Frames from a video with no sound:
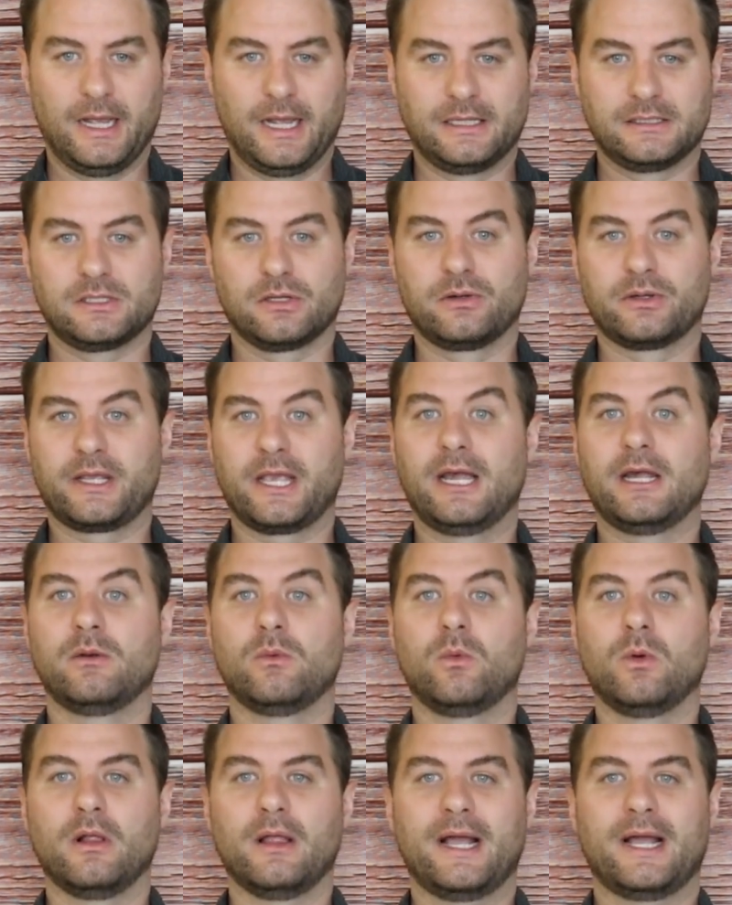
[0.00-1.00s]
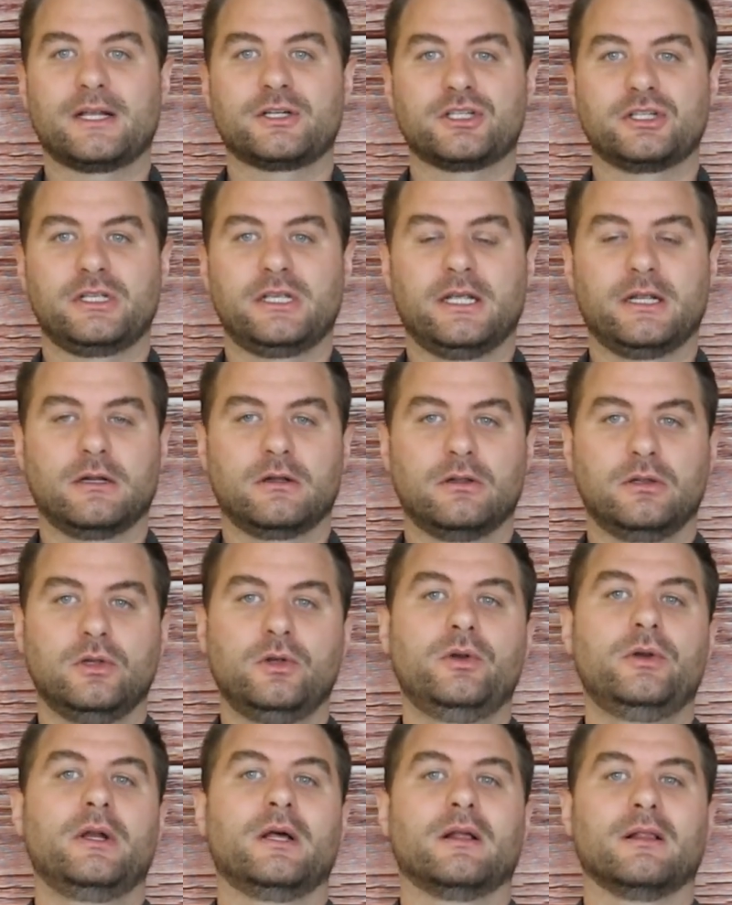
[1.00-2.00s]
And so again, we'll actually
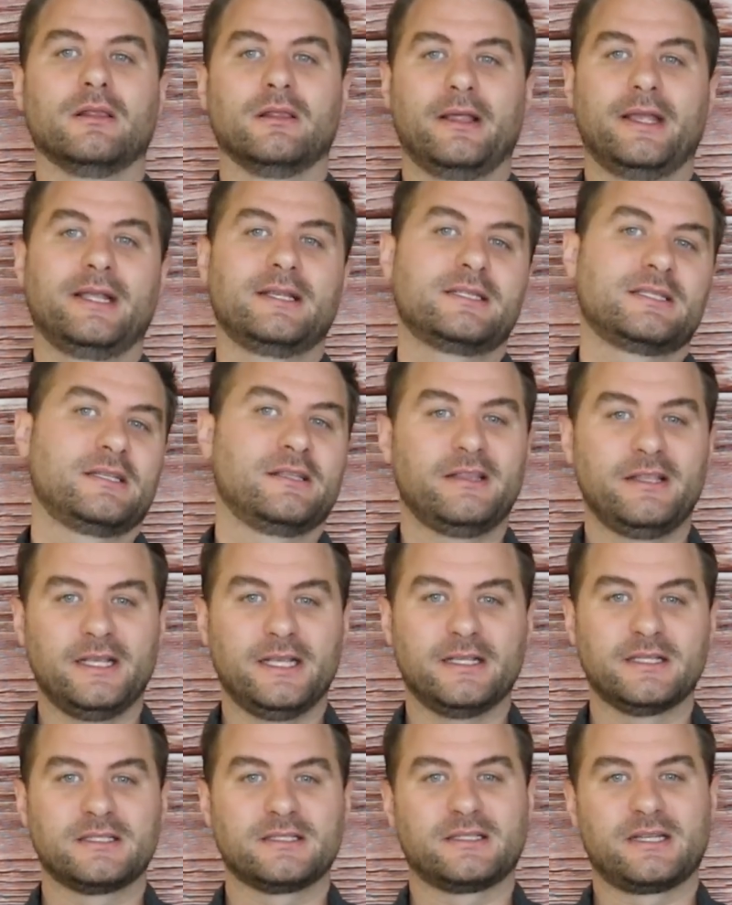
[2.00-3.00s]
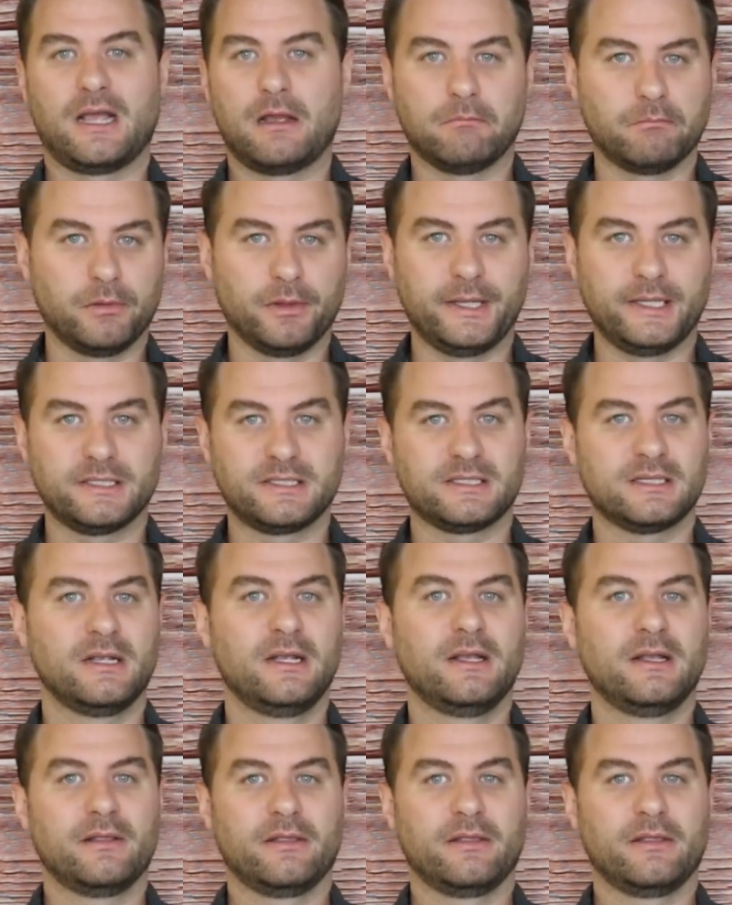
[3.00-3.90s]
include links to these templates